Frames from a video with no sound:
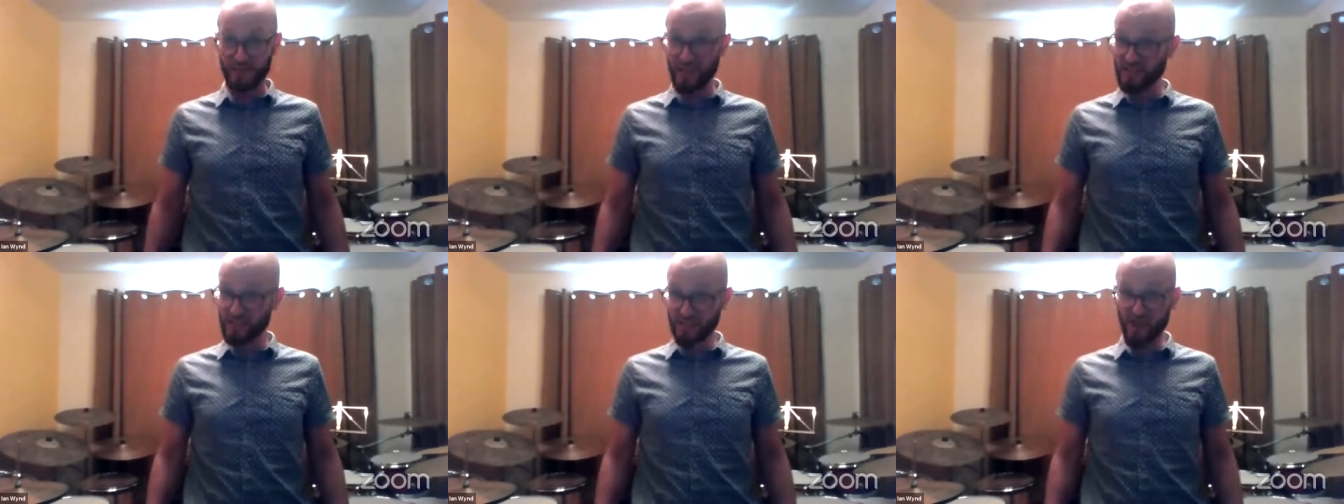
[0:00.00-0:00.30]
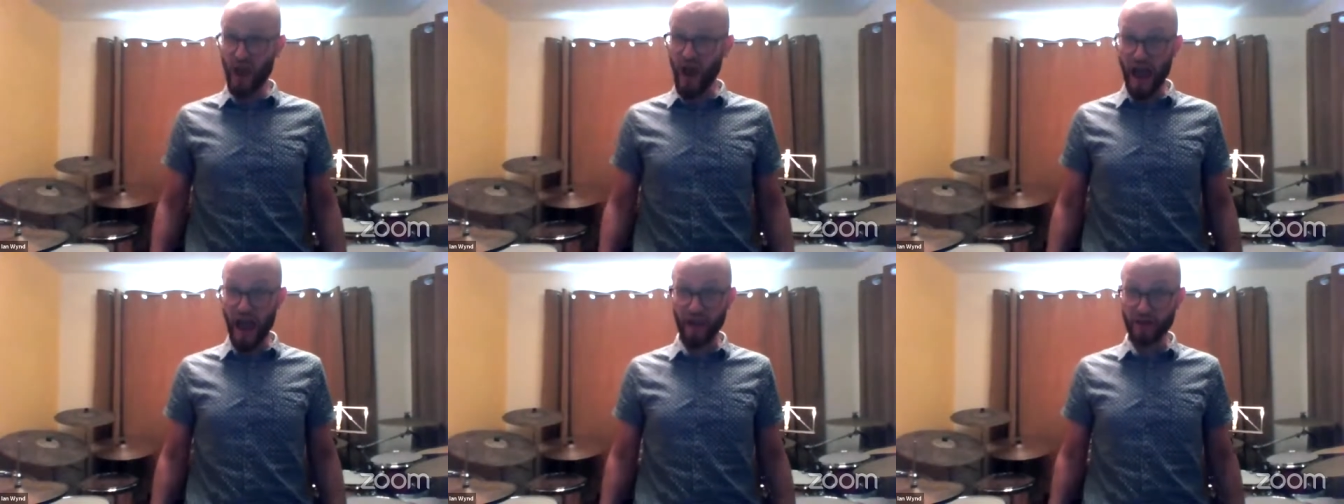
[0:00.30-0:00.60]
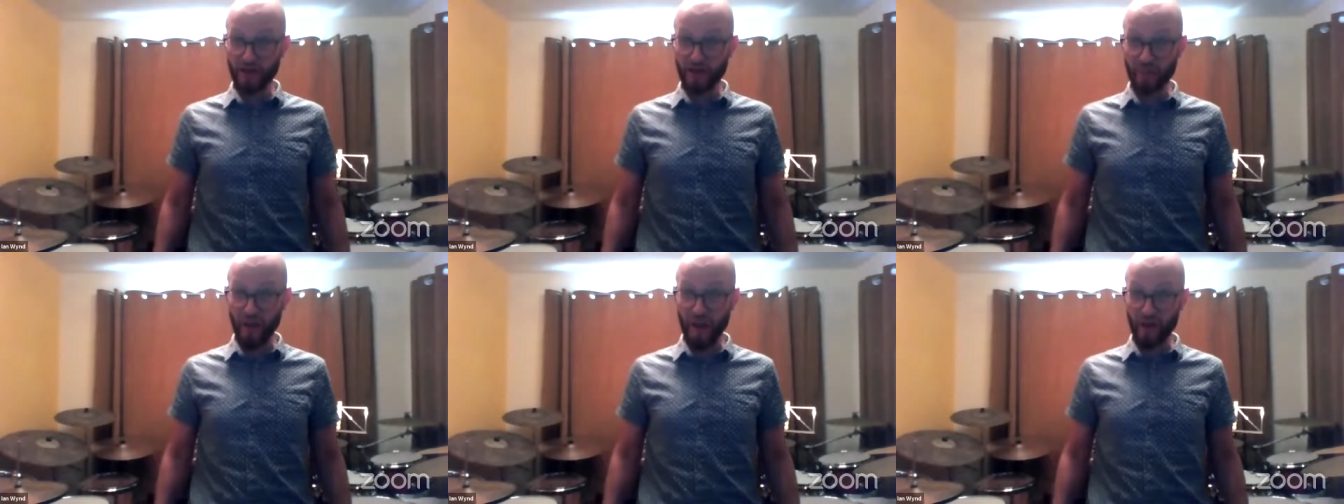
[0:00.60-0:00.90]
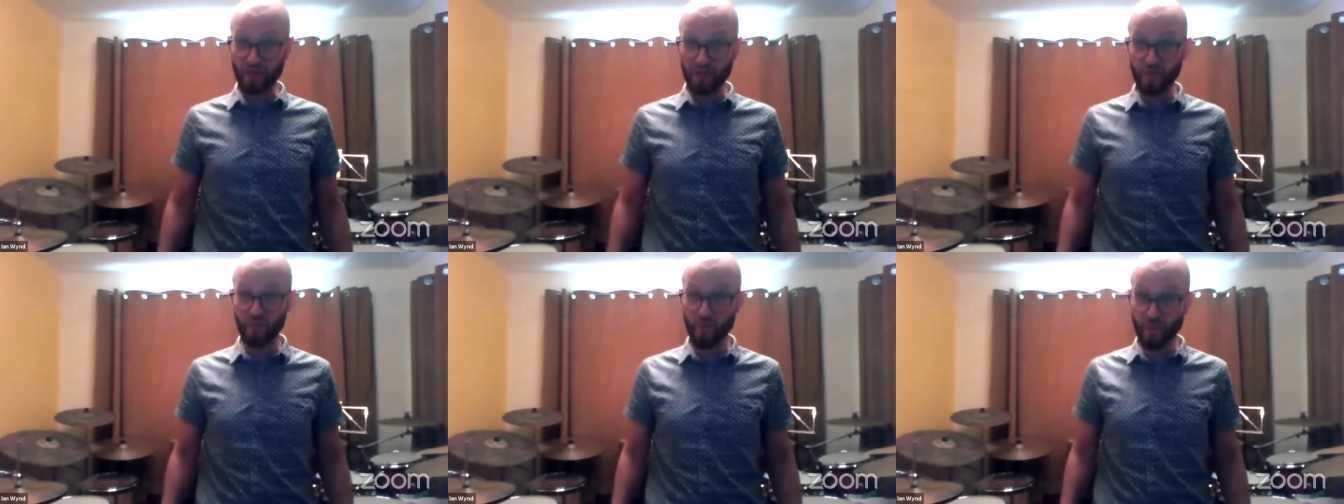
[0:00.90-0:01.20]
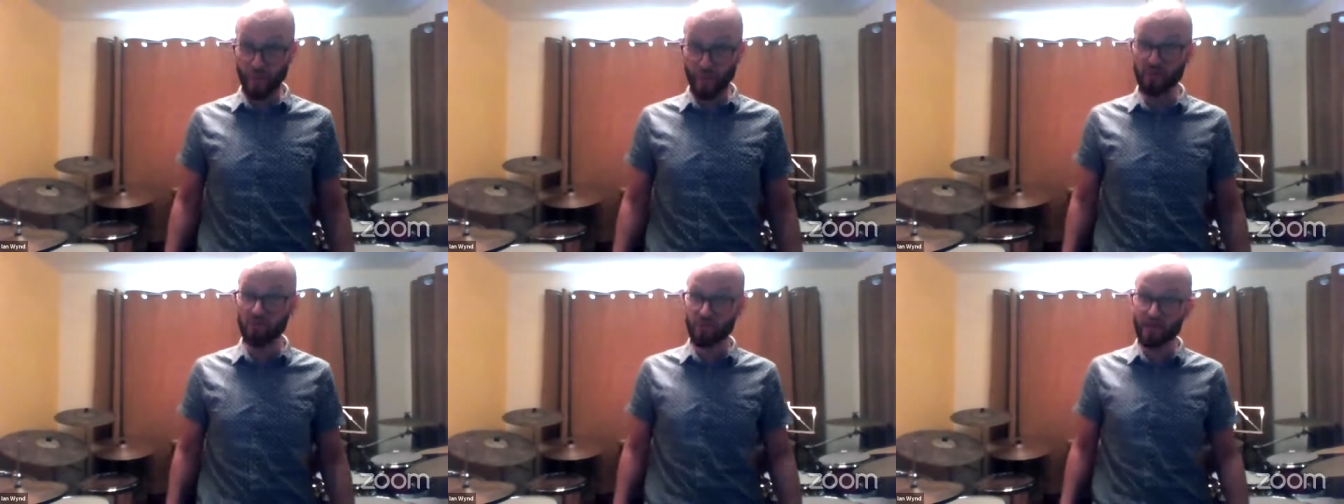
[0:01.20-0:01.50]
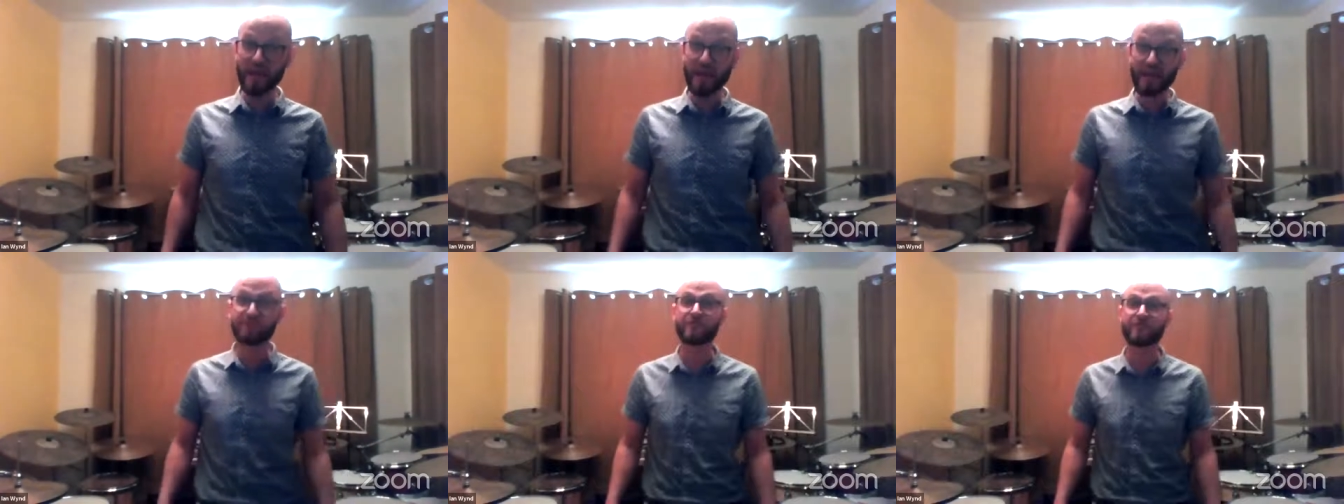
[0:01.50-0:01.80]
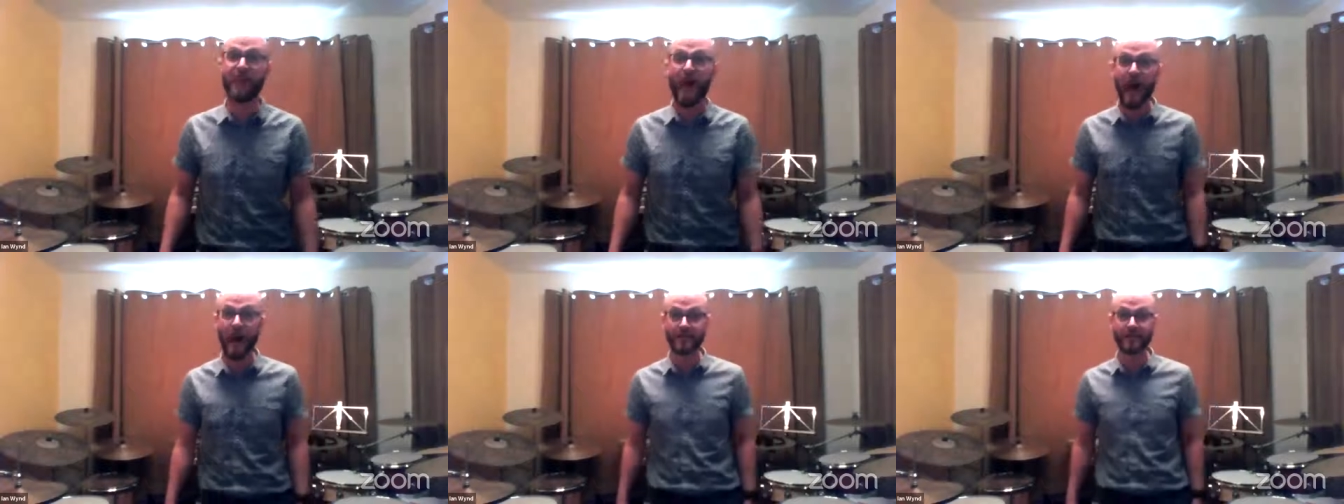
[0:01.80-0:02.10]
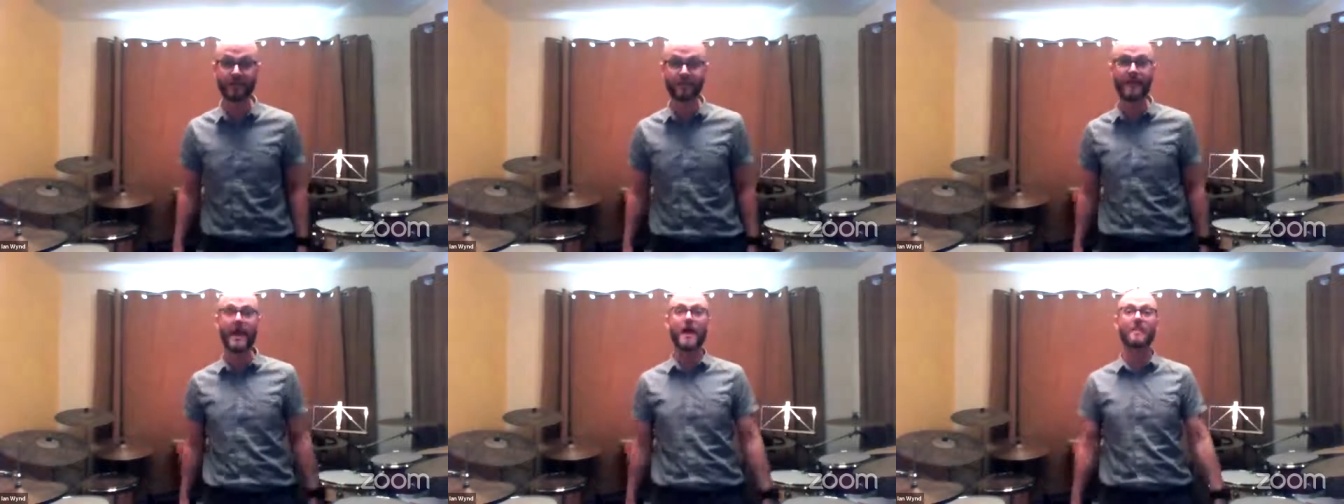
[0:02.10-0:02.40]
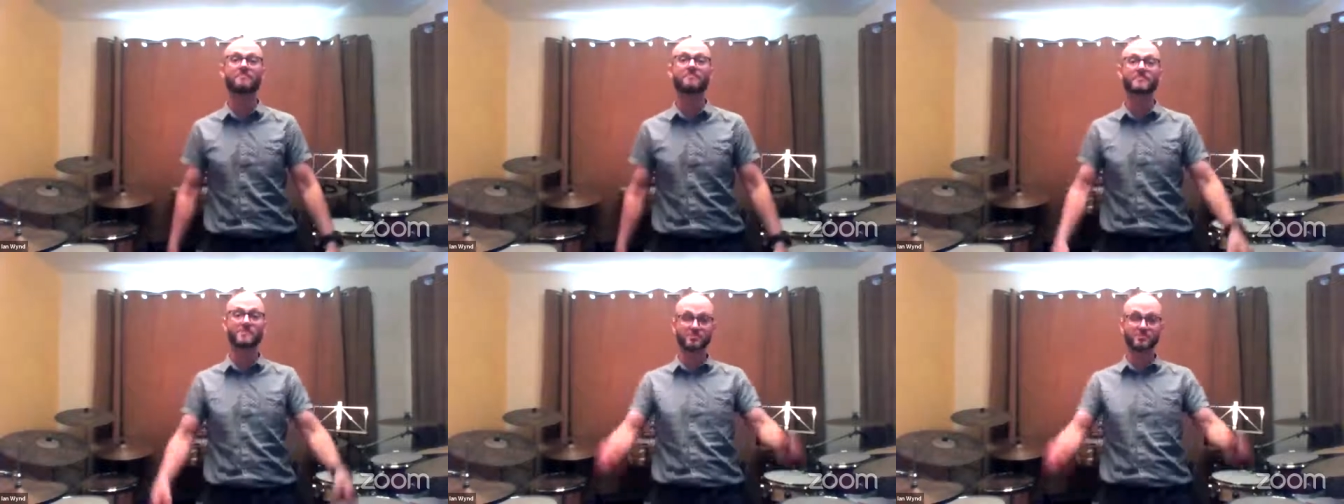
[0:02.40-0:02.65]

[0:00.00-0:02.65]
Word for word: So it's not hanging about. We're being really flying in there.